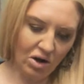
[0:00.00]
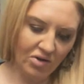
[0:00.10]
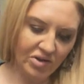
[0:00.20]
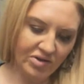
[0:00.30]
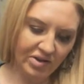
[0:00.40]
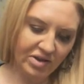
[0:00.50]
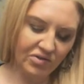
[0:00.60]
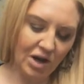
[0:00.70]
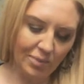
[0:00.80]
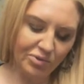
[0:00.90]
on the Six of
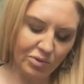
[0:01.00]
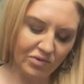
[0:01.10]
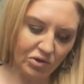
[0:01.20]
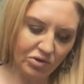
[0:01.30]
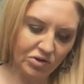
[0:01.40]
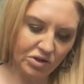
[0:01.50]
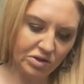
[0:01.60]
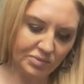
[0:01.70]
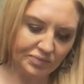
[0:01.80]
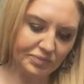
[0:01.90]
Cups reversed.